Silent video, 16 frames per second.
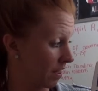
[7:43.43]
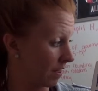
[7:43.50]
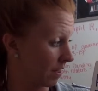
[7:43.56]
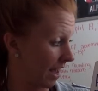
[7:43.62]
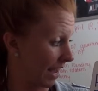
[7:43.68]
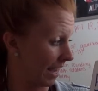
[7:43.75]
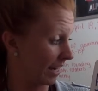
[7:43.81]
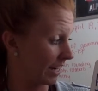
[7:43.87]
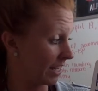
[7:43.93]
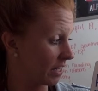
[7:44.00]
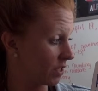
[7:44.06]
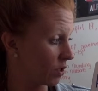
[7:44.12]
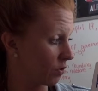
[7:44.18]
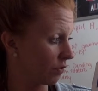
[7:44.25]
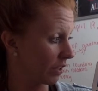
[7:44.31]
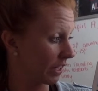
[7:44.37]
The 8
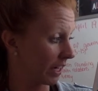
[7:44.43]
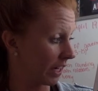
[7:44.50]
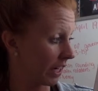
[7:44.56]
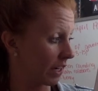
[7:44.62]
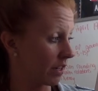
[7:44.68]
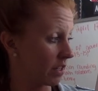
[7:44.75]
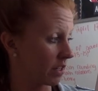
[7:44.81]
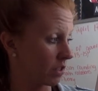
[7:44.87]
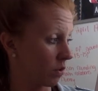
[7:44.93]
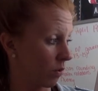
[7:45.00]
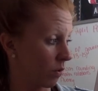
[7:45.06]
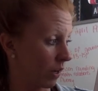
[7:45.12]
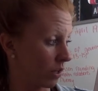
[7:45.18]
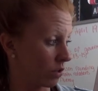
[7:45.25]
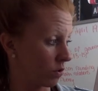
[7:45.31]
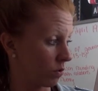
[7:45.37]
is over here. It's
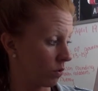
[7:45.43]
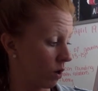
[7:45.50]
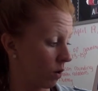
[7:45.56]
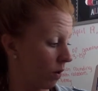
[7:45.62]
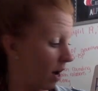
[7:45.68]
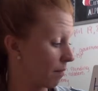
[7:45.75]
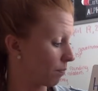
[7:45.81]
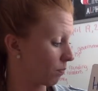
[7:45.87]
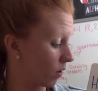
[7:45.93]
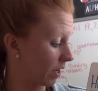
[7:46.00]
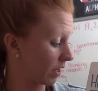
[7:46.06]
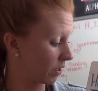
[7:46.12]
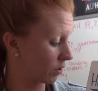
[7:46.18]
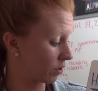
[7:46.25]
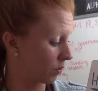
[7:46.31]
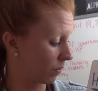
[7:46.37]
going to go up
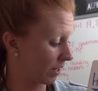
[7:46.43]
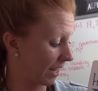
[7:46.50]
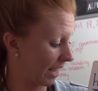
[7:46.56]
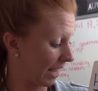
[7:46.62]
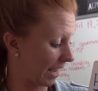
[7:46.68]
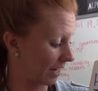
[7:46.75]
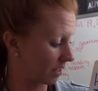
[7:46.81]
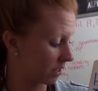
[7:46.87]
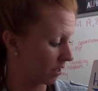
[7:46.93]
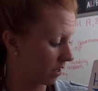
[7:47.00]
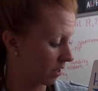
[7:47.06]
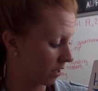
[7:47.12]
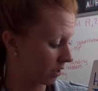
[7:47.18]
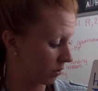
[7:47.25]
1 to an 8.